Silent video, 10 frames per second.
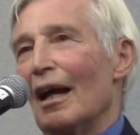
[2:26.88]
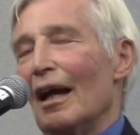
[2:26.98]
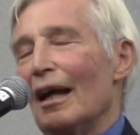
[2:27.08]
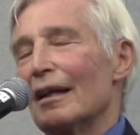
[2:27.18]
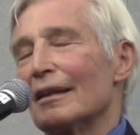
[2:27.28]

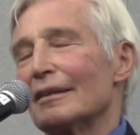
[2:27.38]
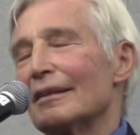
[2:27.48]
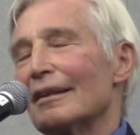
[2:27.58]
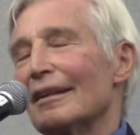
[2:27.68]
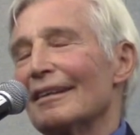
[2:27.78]

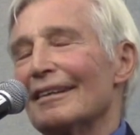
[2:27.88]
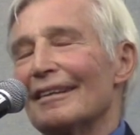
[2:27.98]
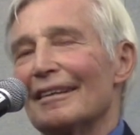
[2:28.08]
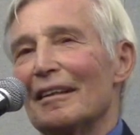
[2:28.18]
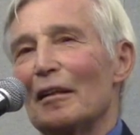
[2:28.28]
And
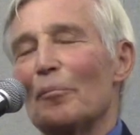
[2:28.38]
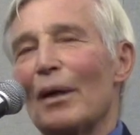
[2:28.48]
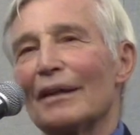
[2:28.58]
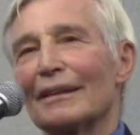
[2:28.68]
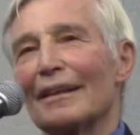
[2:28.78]

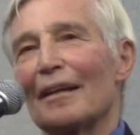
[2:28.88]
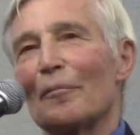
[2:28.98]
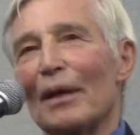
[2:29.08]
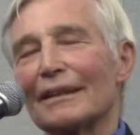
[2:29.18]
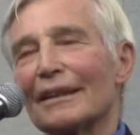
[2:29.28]
I
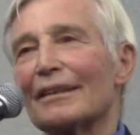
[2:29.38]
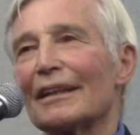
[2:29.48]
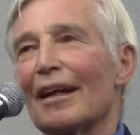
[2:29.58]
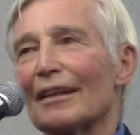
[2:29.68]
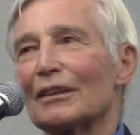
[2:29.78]
basically
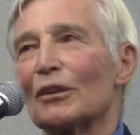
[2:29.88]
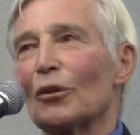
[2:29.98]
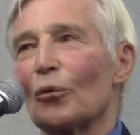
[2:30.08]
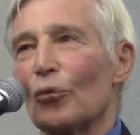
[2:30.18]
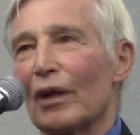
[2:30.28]
got to
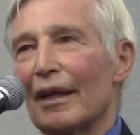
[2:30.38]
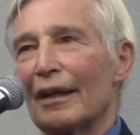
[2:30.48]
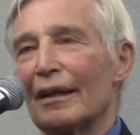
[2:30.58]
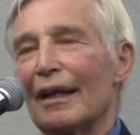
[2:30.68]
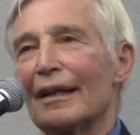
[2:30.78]
know
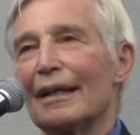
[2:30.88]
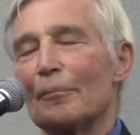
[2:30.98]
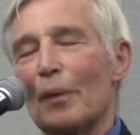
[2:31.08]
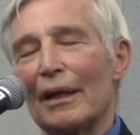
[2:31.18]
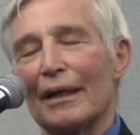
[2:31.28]
Ray, and
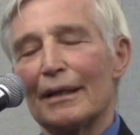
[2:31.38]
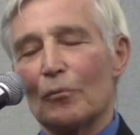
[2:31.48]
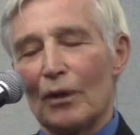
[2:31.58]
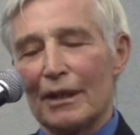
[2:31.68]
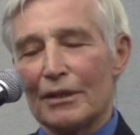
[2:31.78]

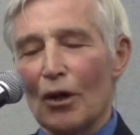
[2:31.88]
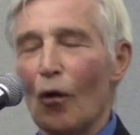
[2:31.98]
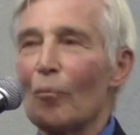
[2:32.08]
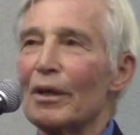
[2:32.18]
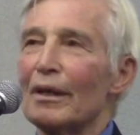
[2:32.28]
what he
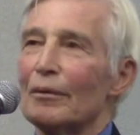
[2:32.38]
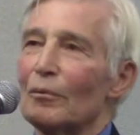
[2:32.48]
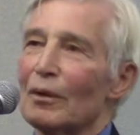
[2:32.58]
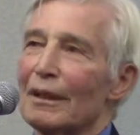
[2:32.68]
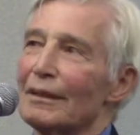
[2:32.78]
told me,
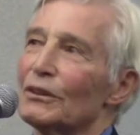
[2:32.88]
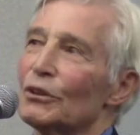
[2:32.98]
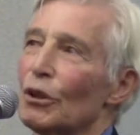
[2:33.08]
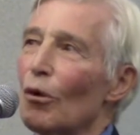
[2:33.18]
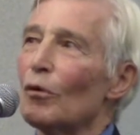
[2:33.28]
what he
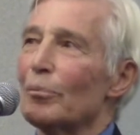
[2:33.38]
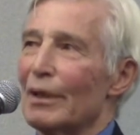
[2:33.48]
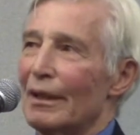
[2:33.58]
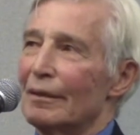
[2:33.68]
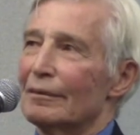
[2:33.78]
showed
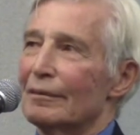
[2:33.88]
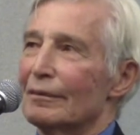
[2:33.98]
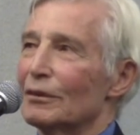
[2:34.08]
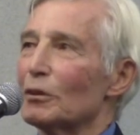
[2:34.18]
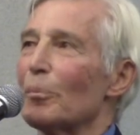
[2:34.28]
me,
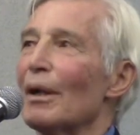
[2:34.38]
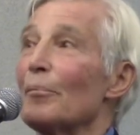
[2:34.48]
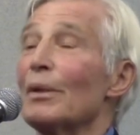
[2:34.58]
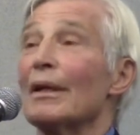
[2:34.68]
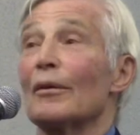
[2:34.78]
just by
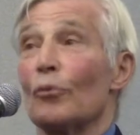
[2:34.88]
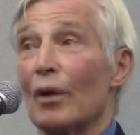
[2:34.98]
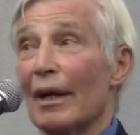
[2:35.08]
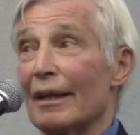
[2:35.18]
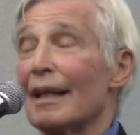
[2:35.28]
being
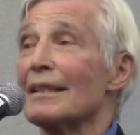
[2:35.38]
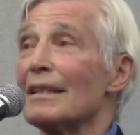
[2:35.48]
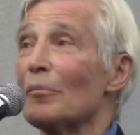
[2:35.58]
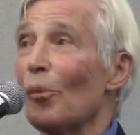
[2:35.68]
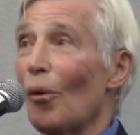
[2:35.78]
Ray, and that's
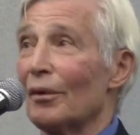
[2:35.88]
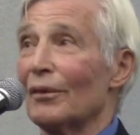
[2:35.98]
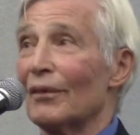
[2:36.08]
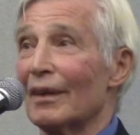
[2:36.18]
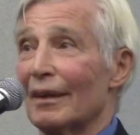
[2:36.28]
the
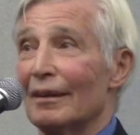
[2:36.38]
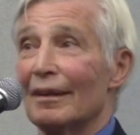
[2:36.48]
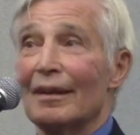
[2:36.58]
important thing.